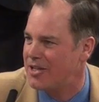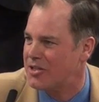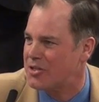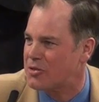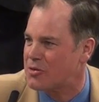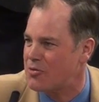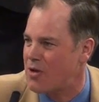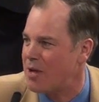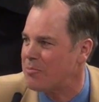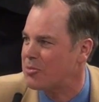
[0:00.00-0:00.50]

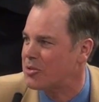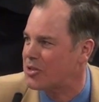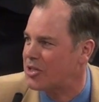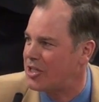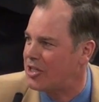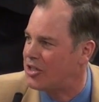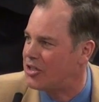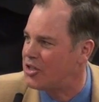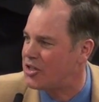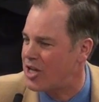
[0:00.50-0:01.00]

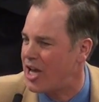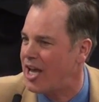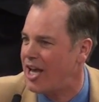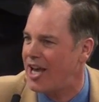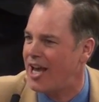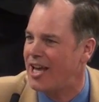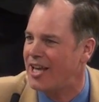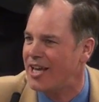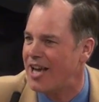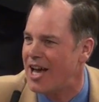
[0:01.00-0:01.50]
Yastrzemski,
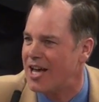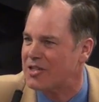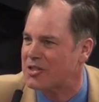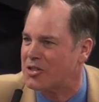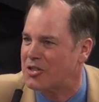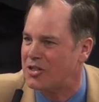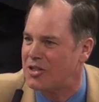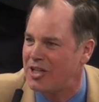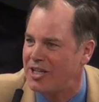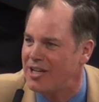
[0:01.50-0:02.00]

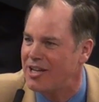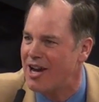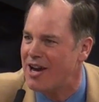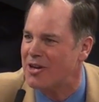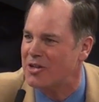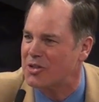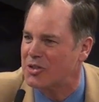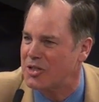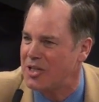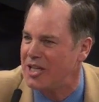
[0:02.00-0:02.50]

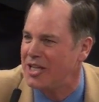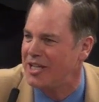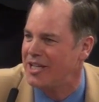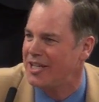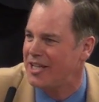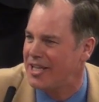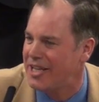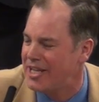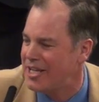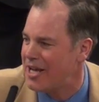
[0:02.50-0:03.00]

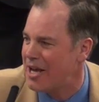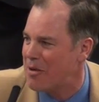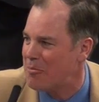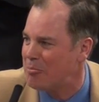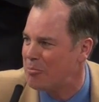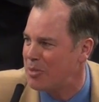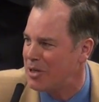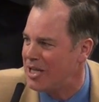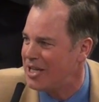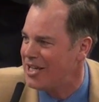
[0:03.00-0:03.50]

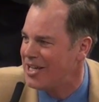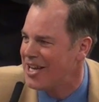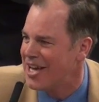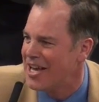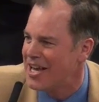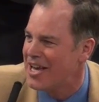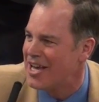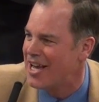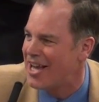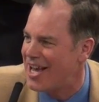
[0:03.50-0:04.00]

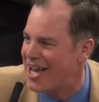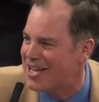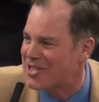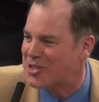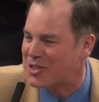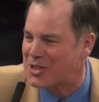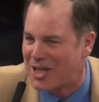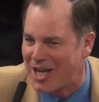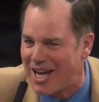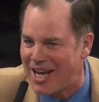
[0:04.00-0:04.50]

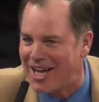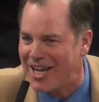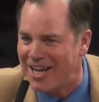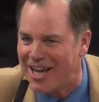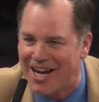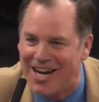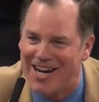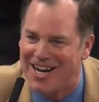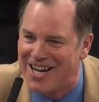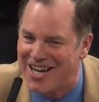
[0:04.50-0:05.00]

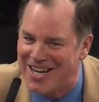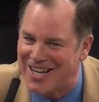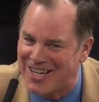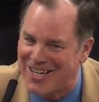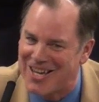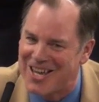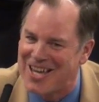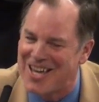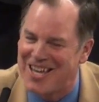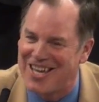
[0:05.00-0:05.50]

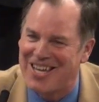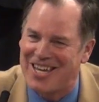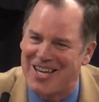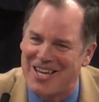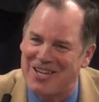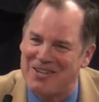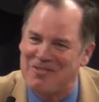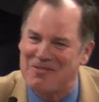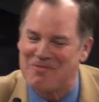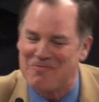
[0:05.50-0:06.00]
J-A-S-T-R-Z-E-M-B-S-K-I."
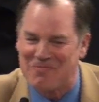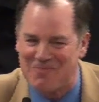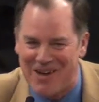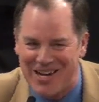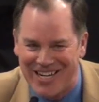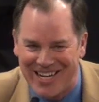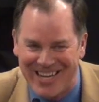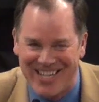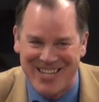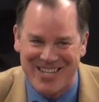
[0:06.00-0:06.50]
And
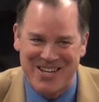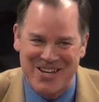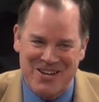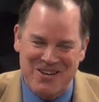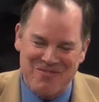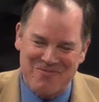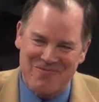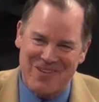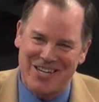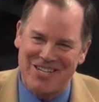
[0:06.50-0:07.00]

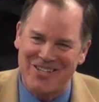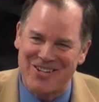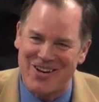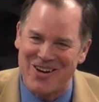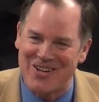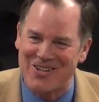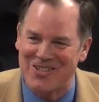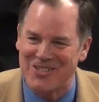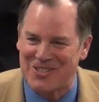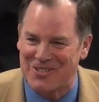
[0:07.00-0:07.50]
my
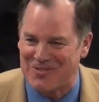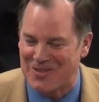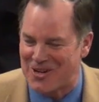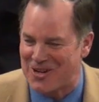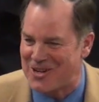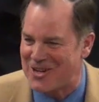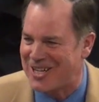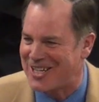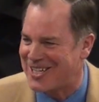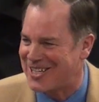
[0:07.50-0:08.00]
daughters have
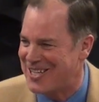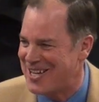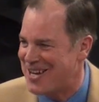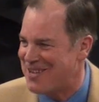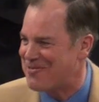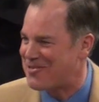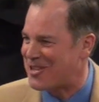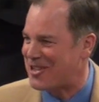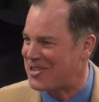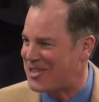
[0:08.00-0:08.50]
heard it
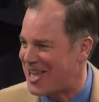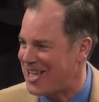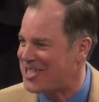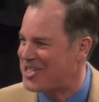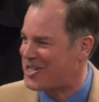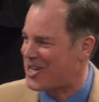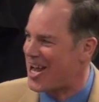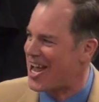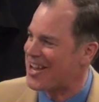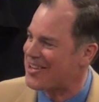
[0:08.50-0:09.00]
enough that they
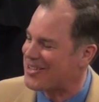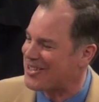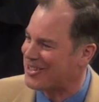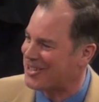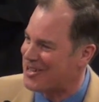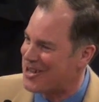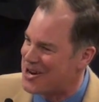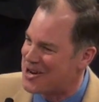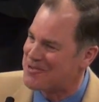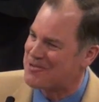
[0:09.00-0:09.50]
chant
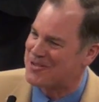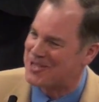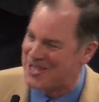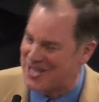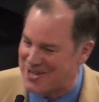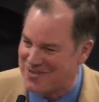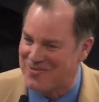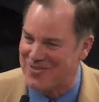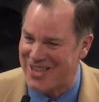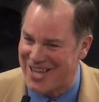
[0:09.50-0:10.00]
along with
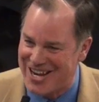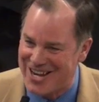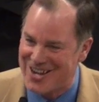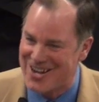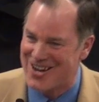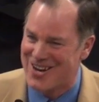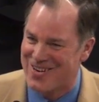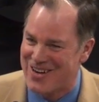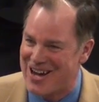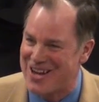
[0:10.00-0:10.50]
him. They
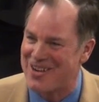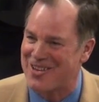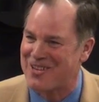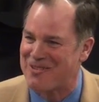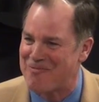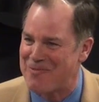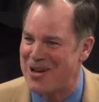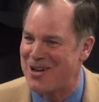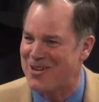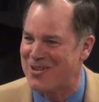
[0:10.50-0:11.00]
know how to
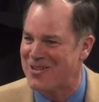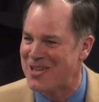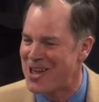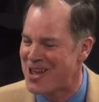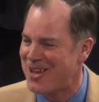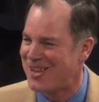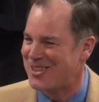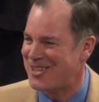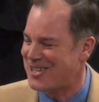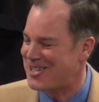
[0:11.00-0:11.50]
spell
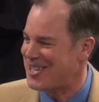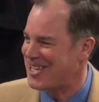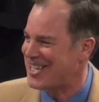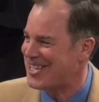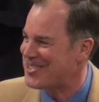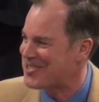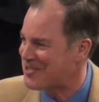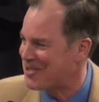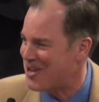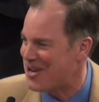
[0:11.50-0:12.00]

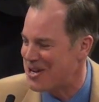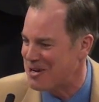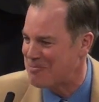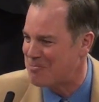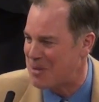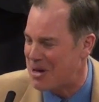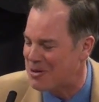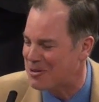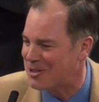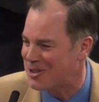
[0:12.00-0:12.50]
his
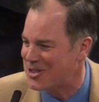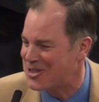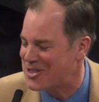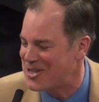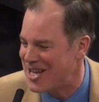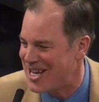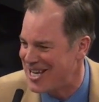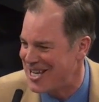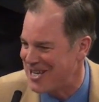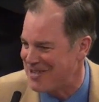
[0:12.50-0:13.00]
long
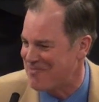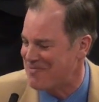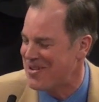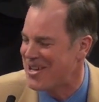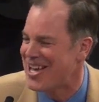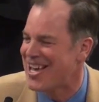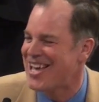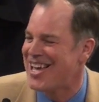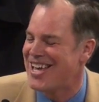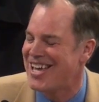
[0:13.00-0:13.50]
Polish name.
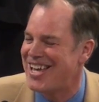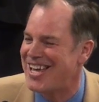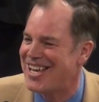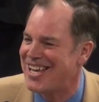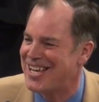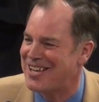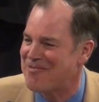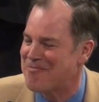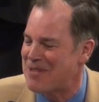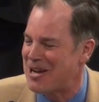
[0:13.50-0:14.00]

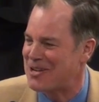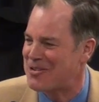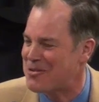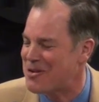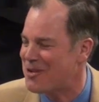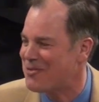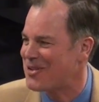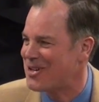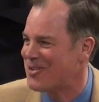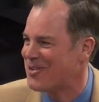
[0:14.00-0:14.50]
And my
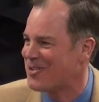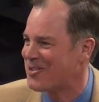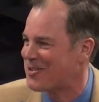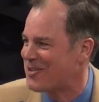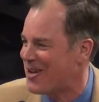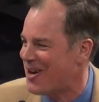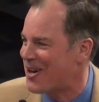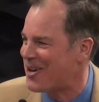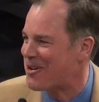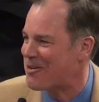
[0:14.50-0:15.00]

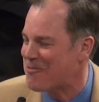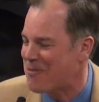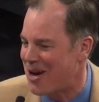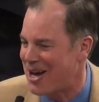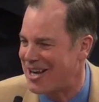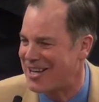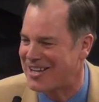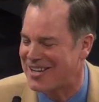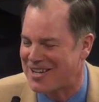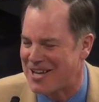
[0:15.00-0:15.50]
12-year-old daughter
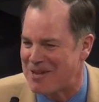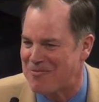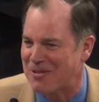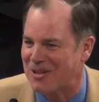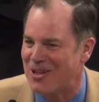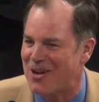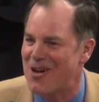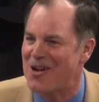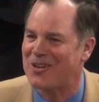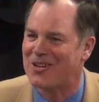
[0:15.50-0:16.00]
wanted to come
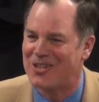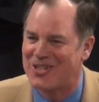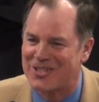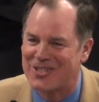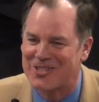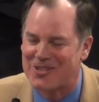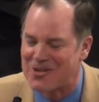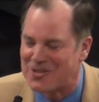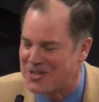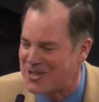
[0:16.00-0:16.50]
along
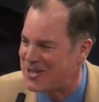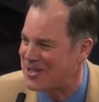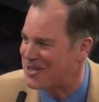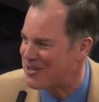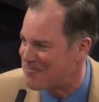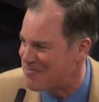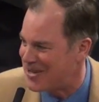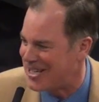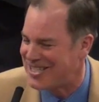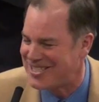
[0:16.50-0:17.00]
just so she
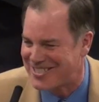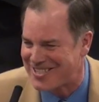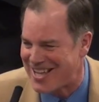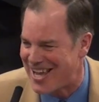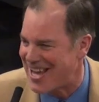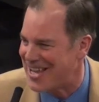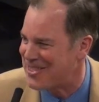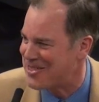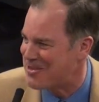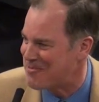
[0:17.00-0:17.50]
could meet
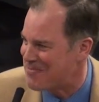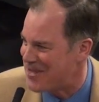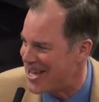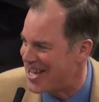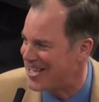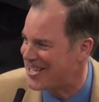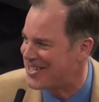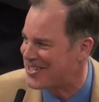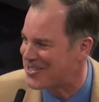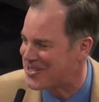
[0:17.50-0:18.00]
Stan the
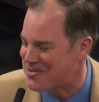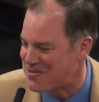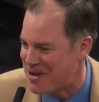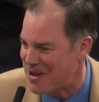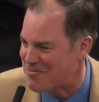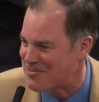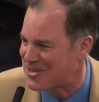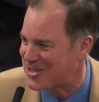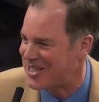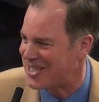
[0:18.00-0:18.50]
Man
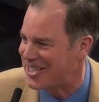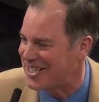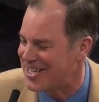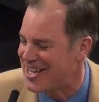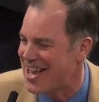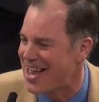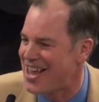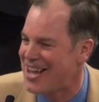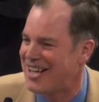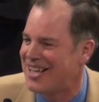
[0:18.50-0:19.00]

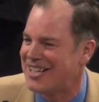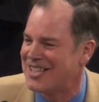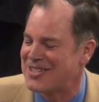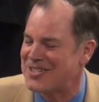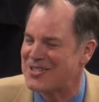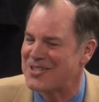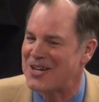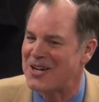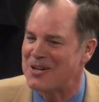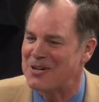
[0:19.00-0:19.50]
Yastrzemski.
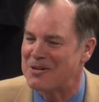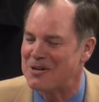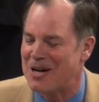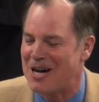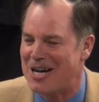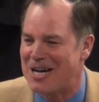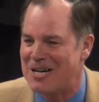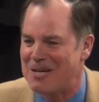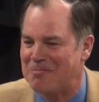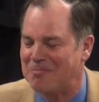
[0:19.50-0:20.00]

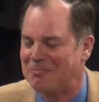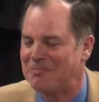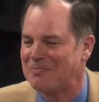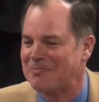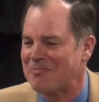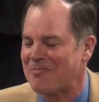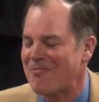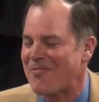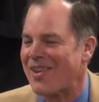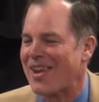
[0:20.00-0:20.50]
So
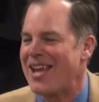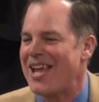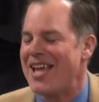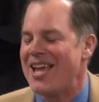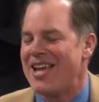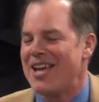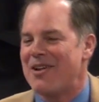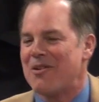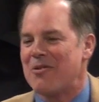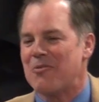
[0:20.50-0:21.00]

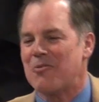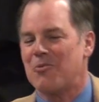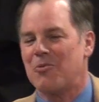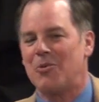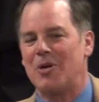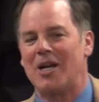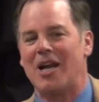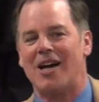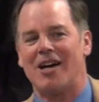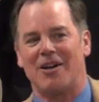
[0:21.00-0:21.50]

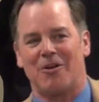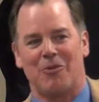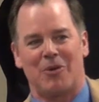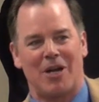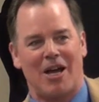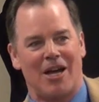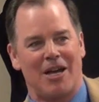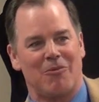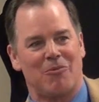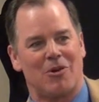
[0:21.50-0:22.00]
when
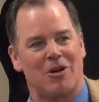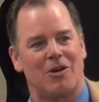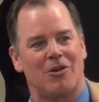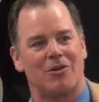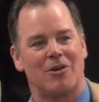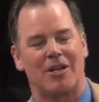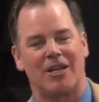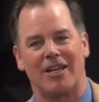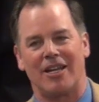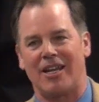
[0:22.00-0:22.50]
I
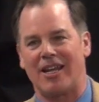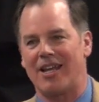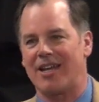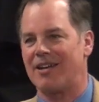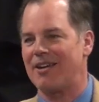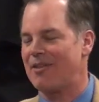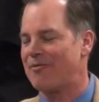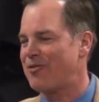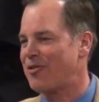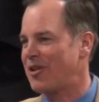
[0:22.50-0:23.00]
wrote,
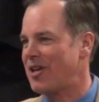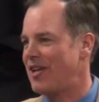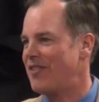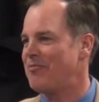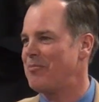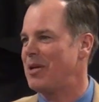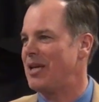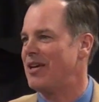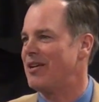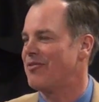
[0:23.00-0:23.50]
and
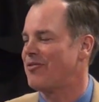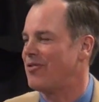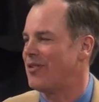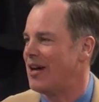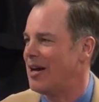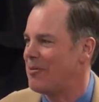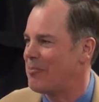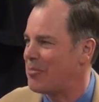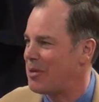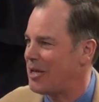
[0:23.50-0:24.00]
forgive me if
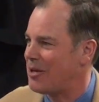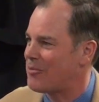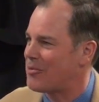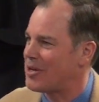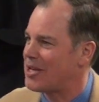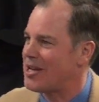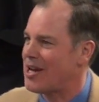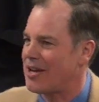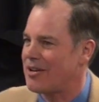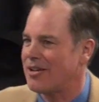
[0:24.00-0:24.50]
I'm being
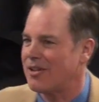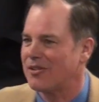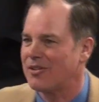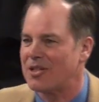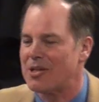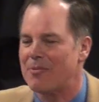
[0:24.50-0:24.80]
redundant,